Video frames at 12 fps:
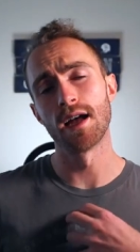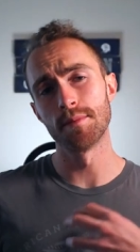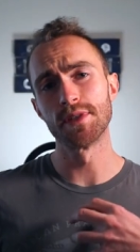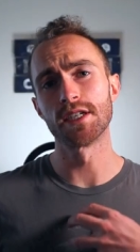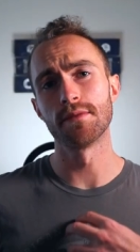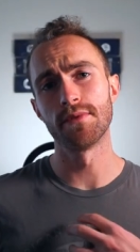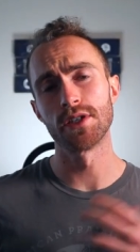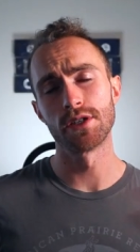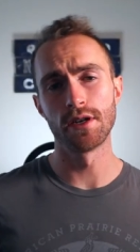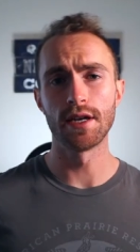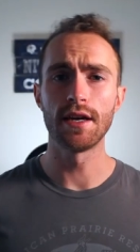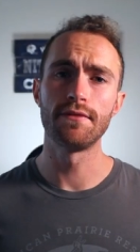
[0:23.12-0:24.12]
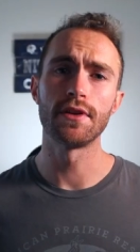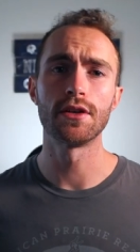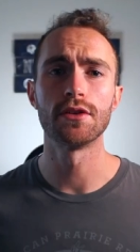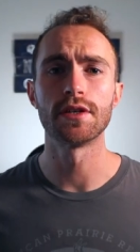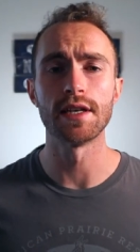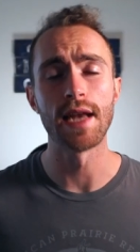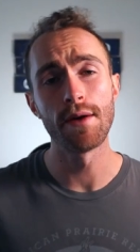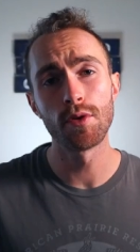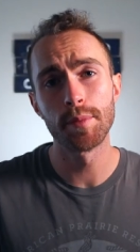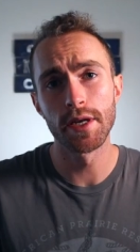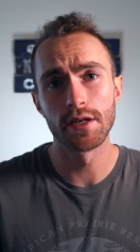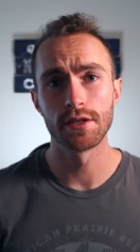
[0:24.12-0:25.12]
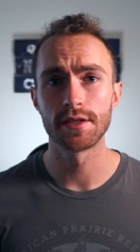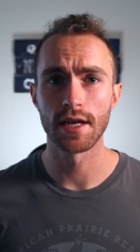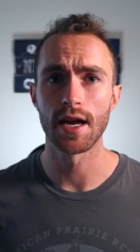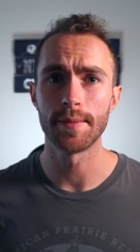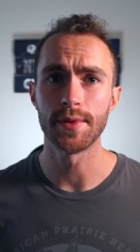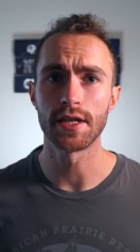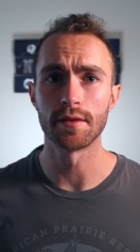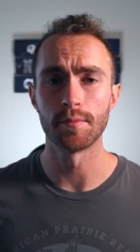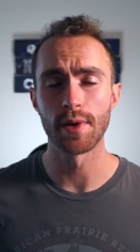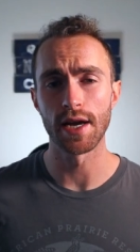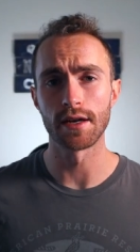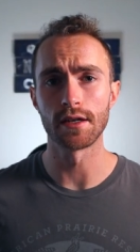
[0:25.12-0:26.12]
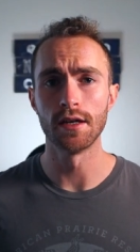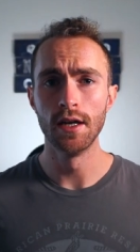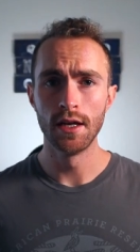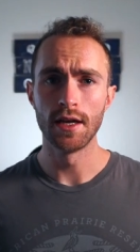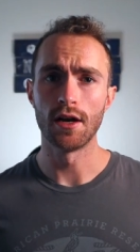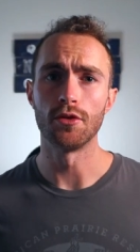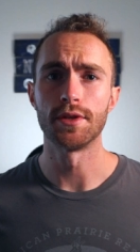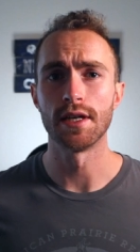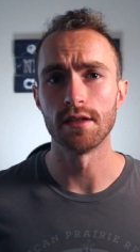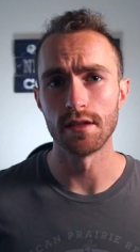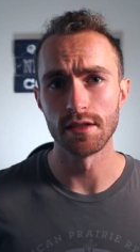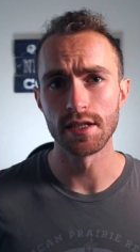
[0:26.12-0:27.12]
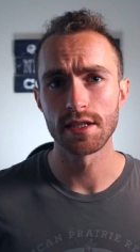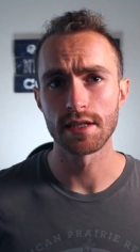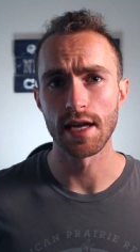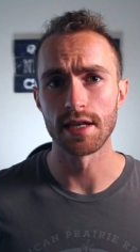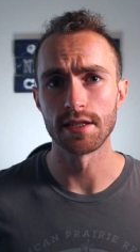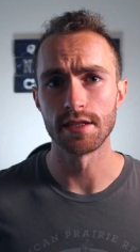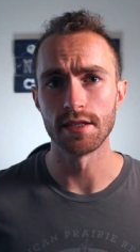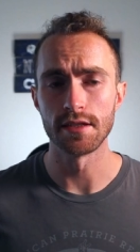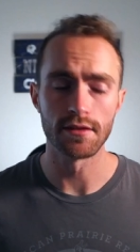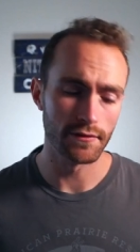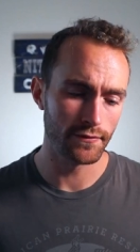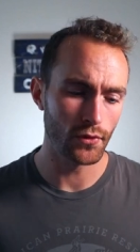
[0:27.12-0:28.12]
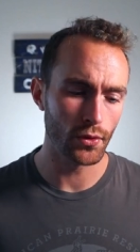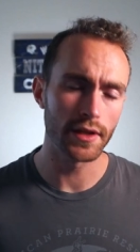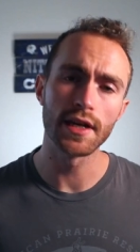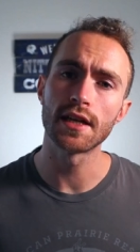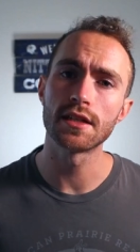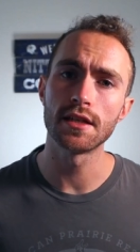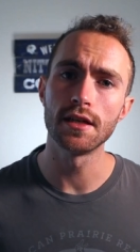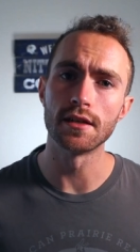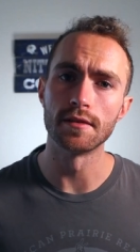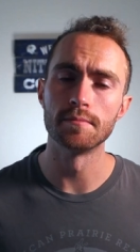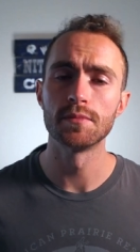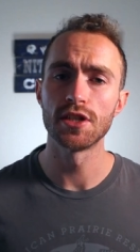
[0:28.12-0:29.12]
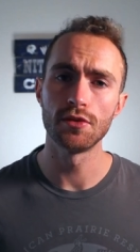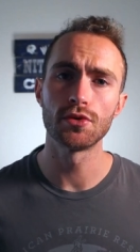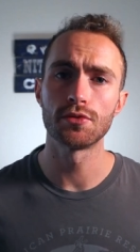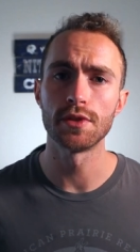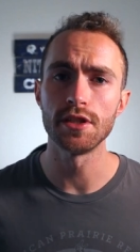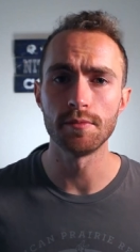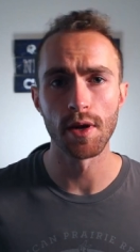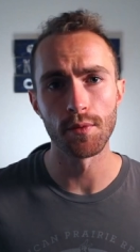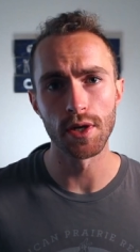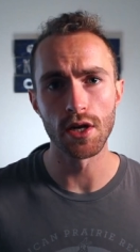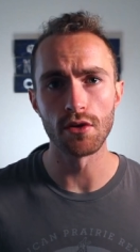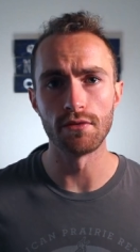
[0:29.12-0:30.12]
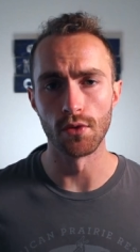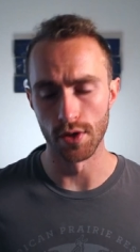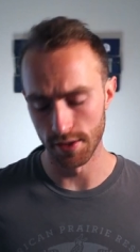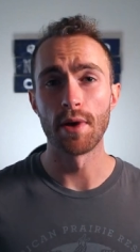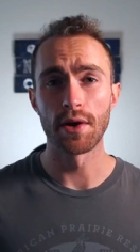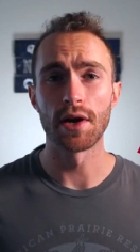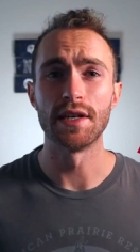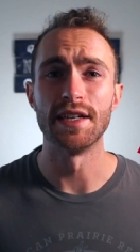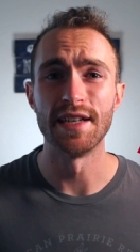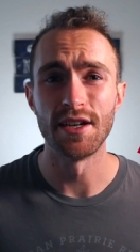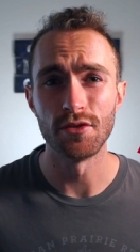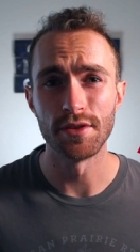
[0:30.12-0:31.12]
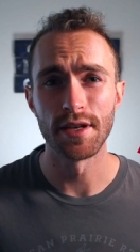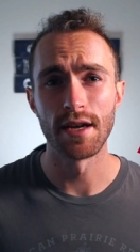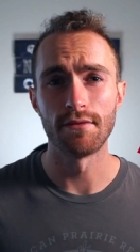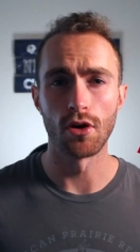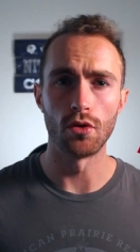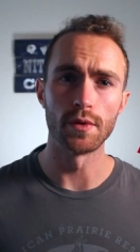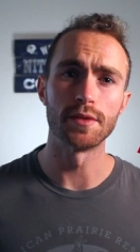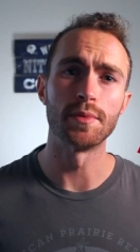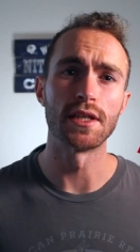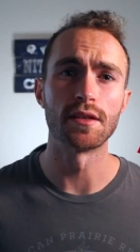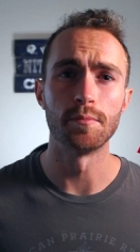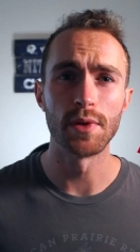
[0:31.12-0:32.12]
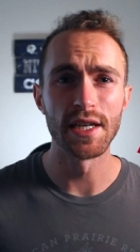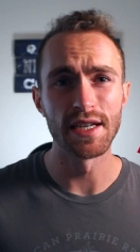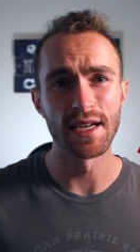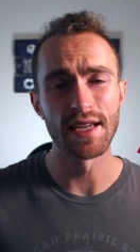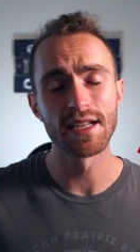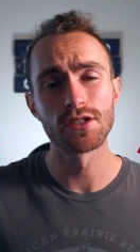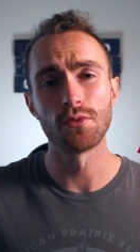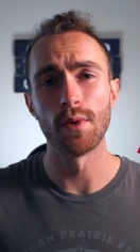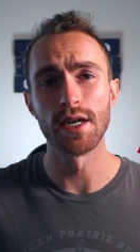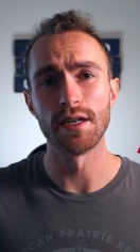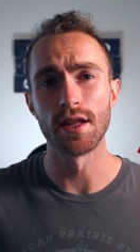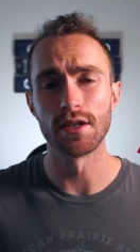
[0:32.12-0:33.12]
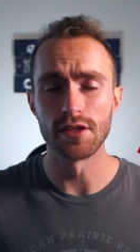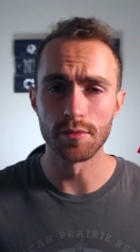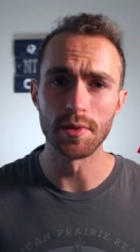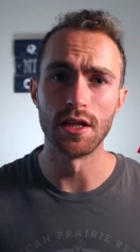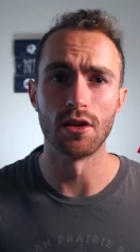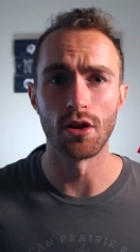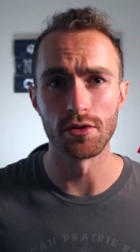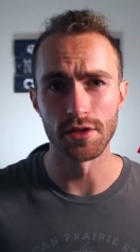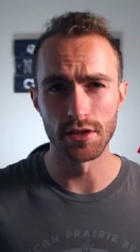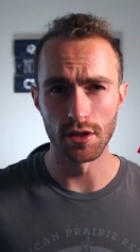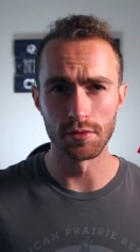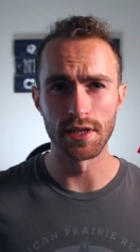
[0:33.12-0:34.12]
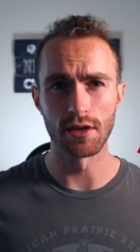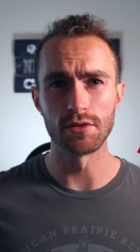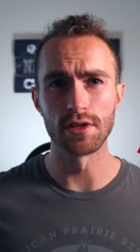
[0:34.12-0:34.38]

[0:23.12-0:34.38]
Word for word: I'm Jacob Fisher and I figured now would be a good time to compare hotel elite statuses for the next year. See which ones you might want to go for. Marriott and Hilton have always been competing against one another to be the largest hotel